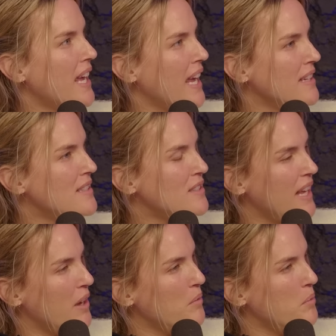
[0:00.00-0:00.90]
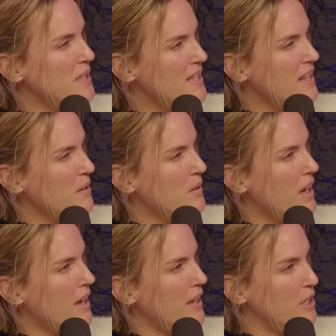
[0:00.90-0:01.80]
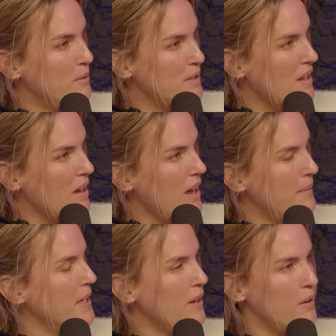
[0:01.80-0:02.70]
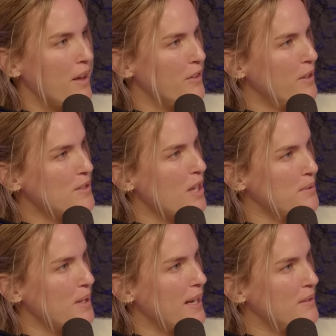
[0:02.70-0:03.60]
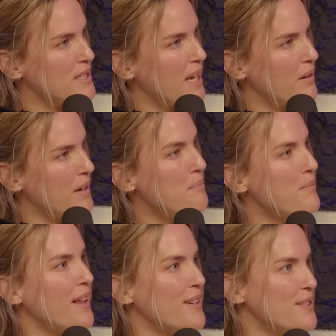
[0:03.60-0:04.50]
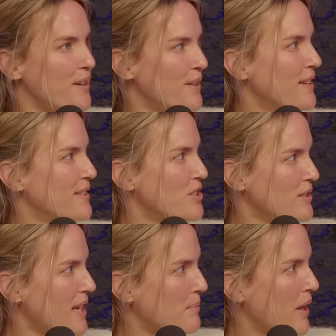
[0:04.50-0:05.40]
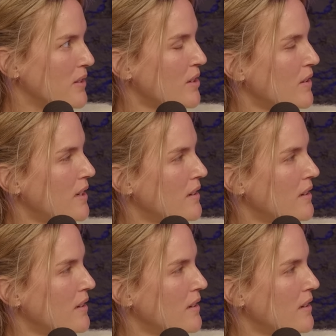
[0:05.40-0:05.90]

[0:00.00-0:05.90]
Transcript: kids. They what's the thing? Uh, Unisom. I mean no, Unisom's melatonin. Melatonin. Do you take melatonin?